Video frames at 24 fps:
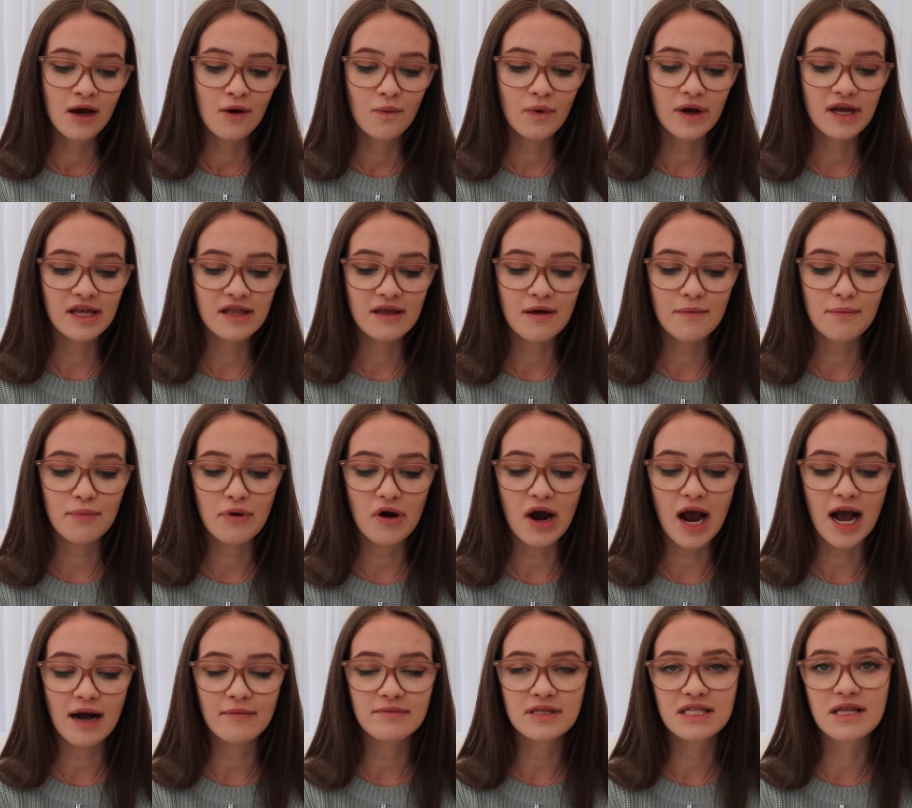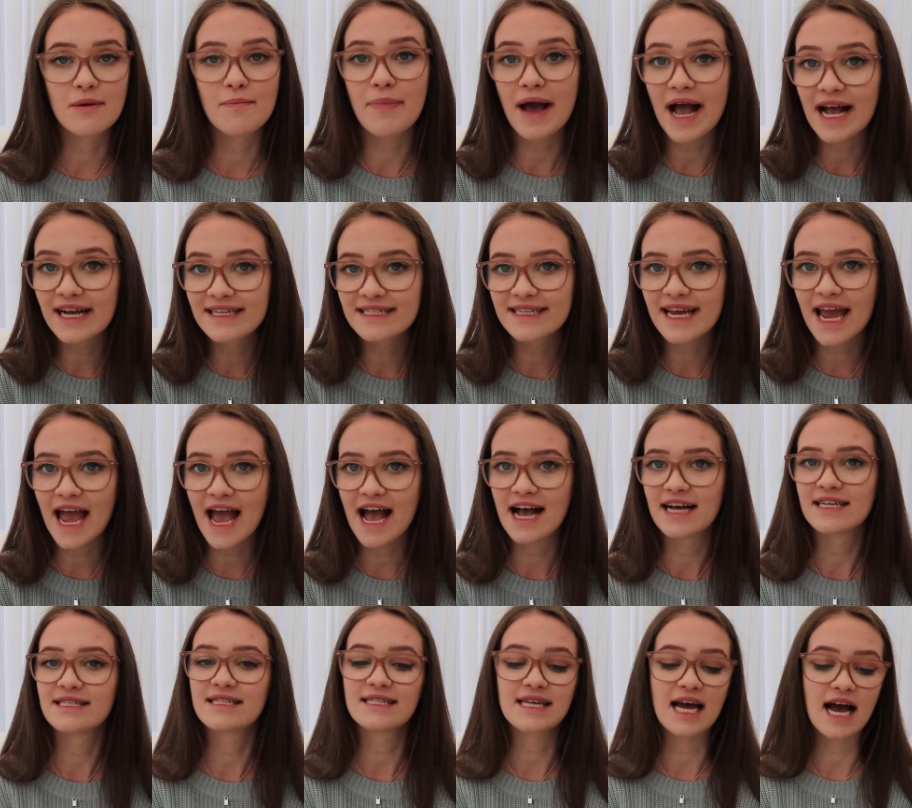With perhaps the best
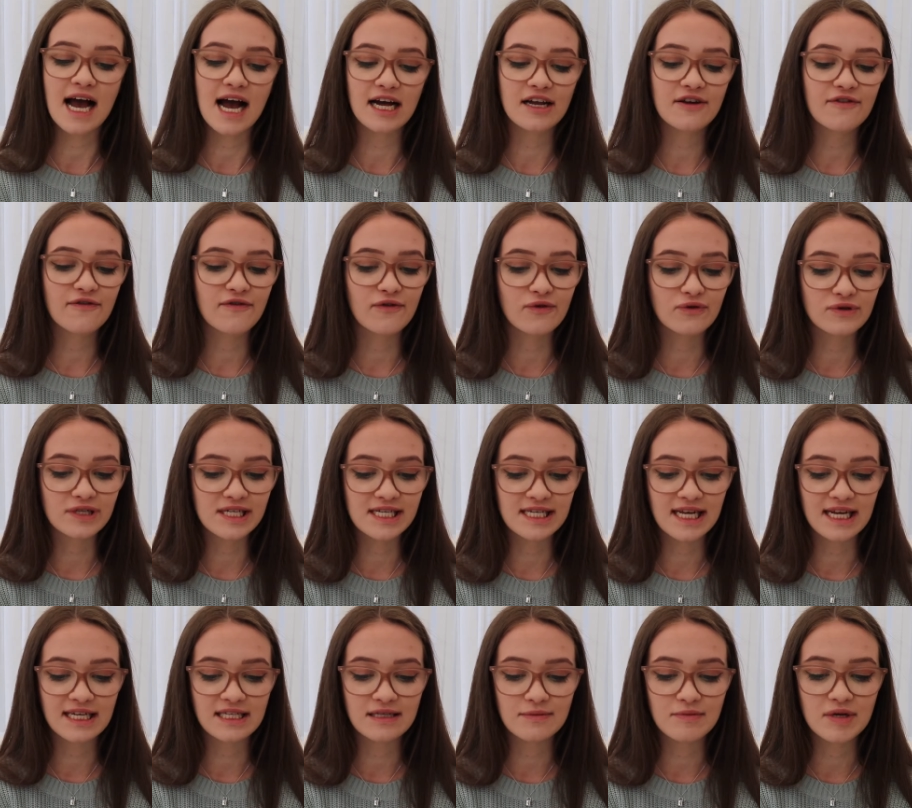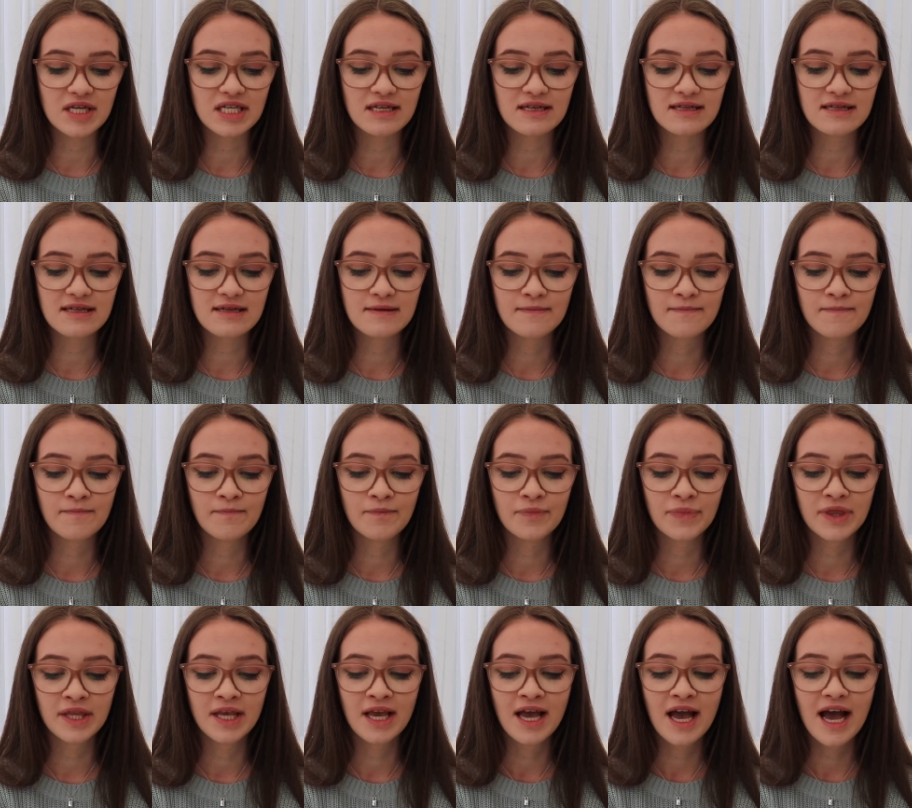guess at forty centimetres.
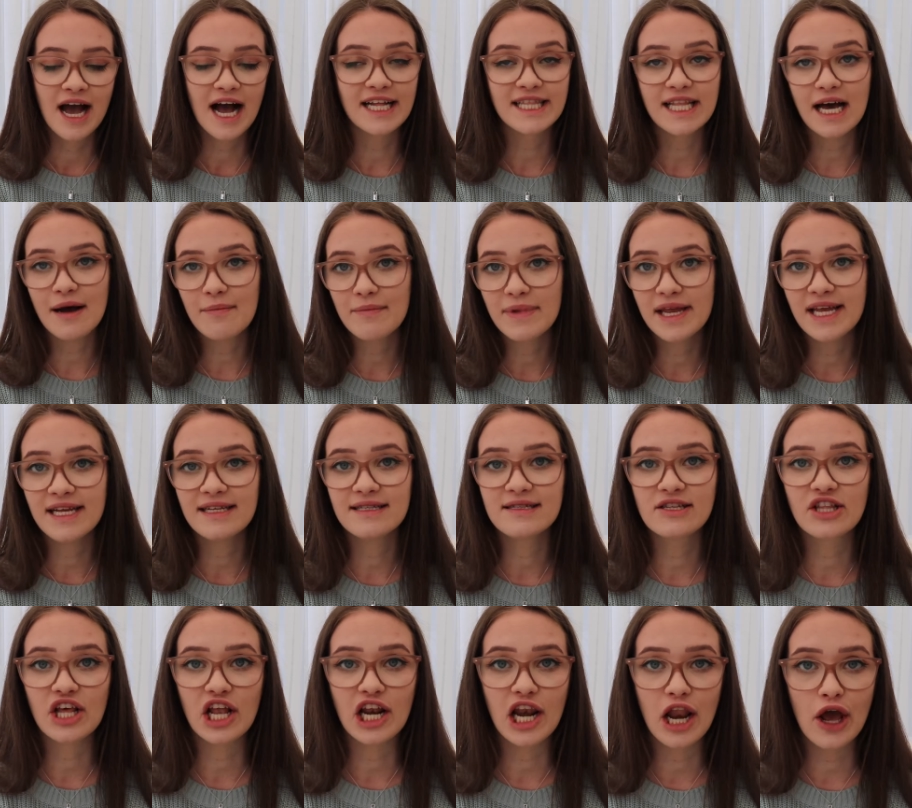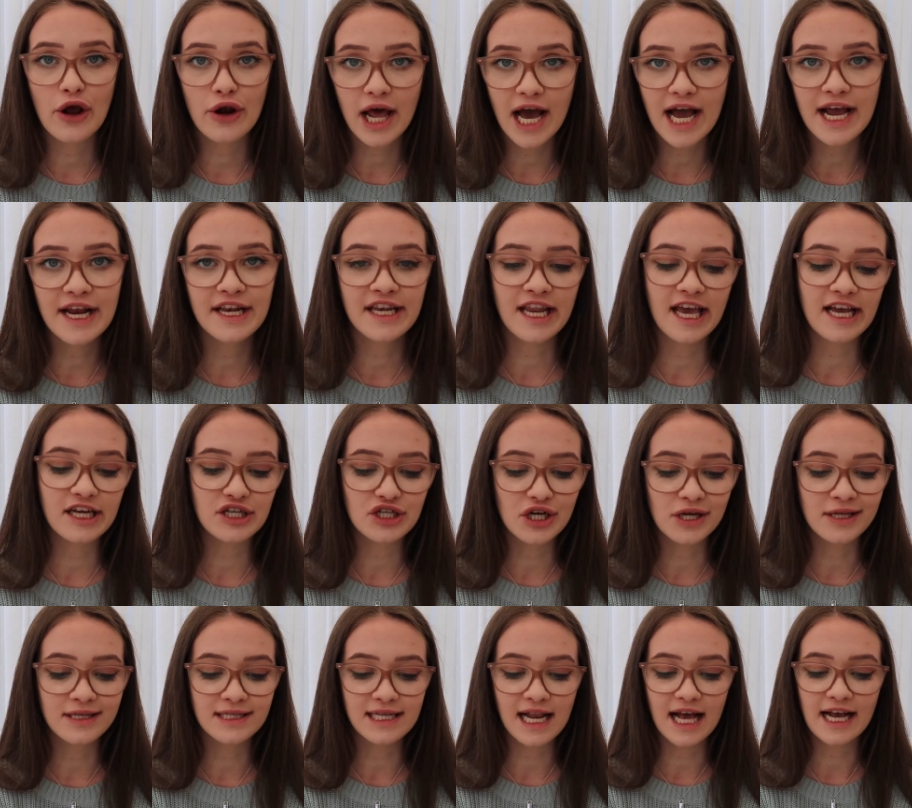And that means that low-lying
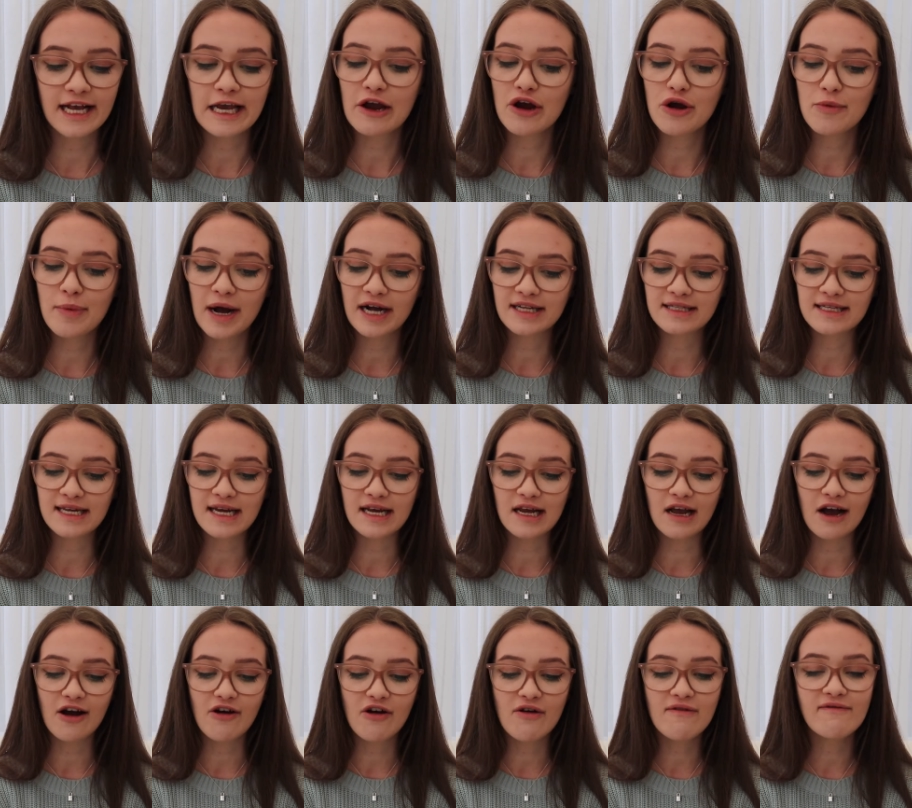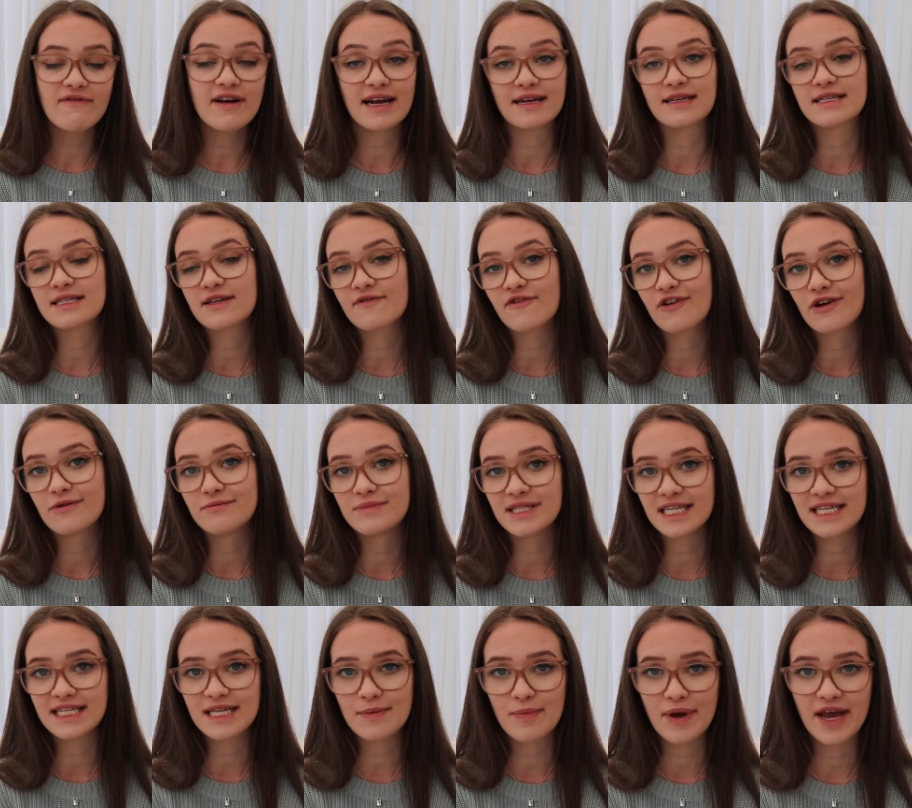nations like Kiribati are at risk from
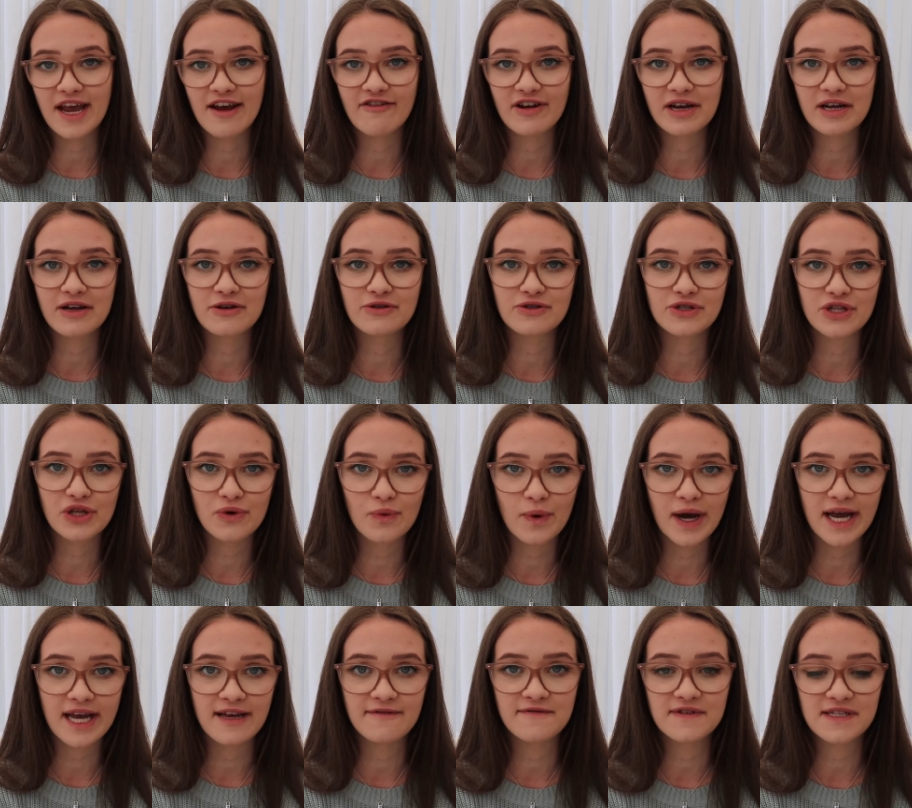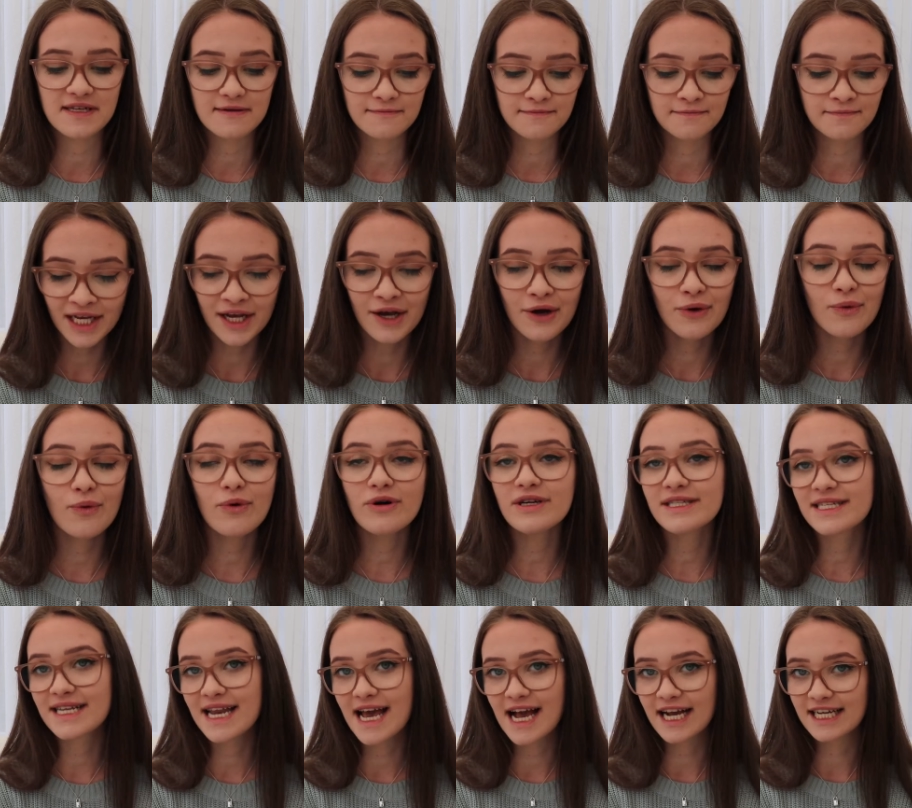disappearing under the waves.
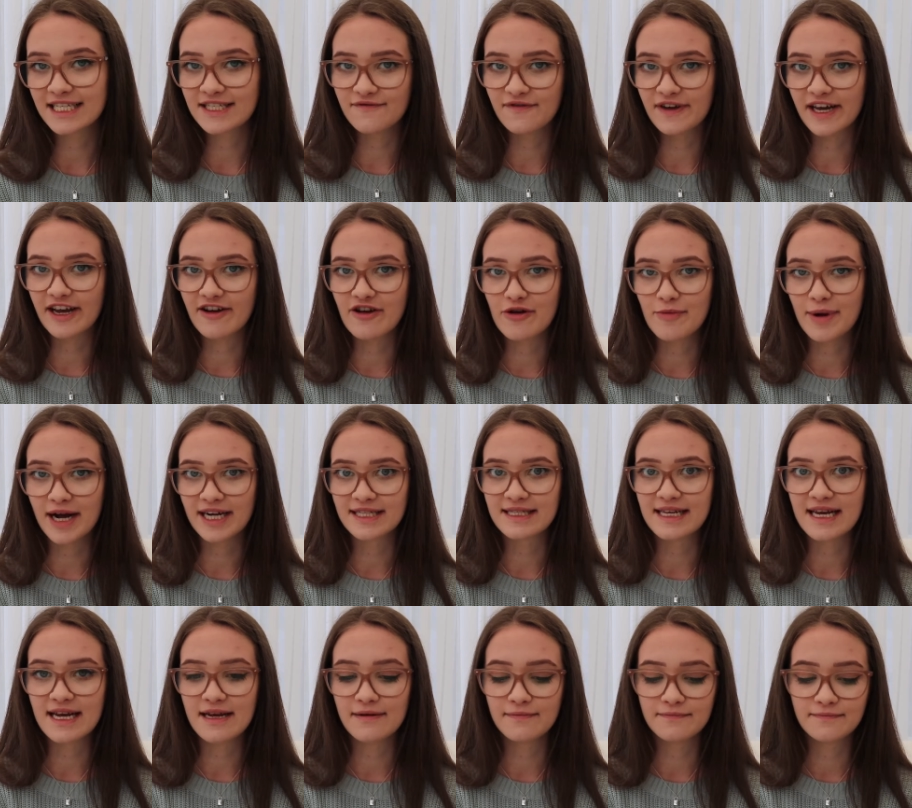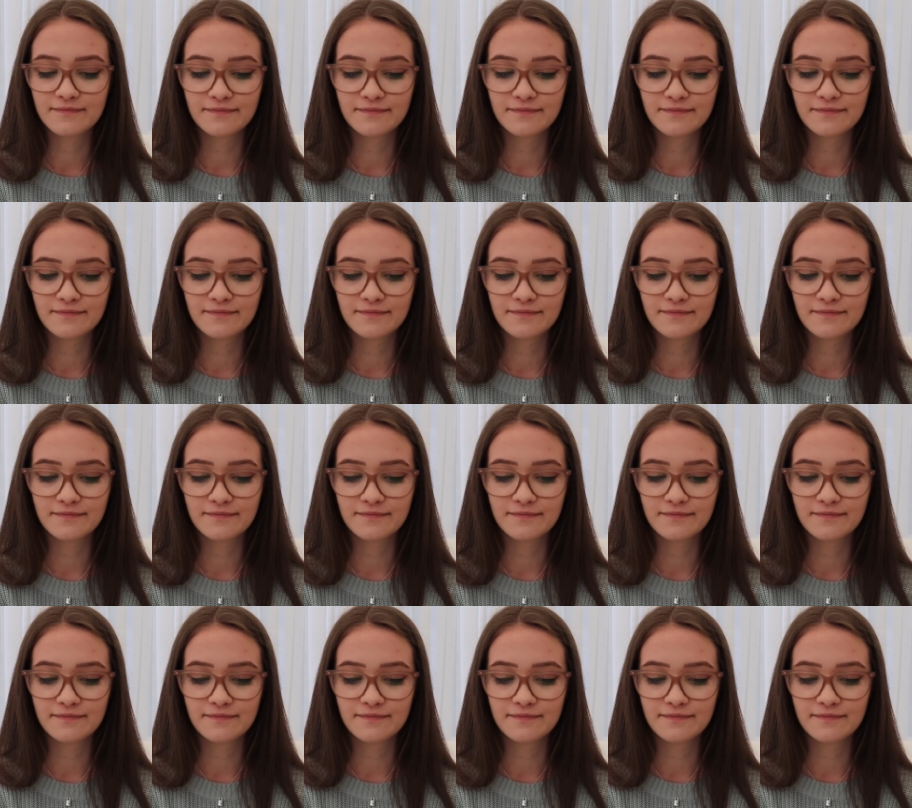What's next for Kiribati?